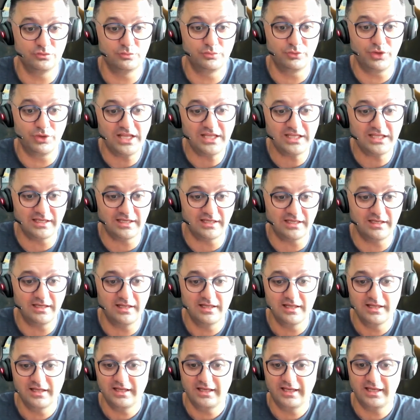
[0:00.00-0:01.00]
break it
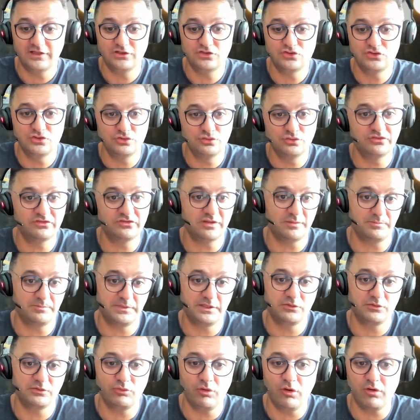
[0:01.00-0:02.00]
and to do
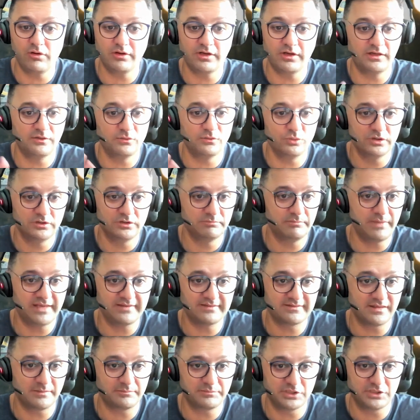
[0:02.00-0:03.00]
something wrong, and it would
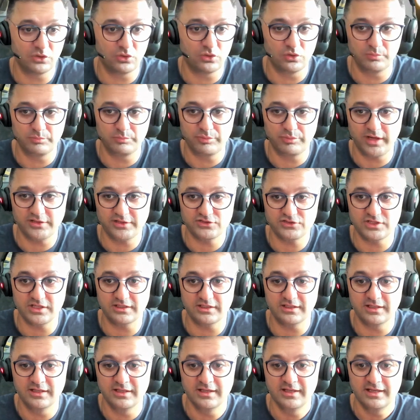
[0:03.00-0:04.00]
mess up the whole
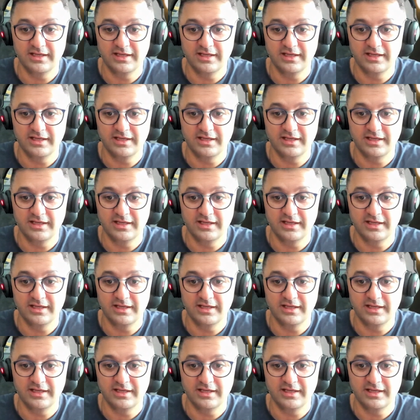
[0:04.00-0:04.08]
project.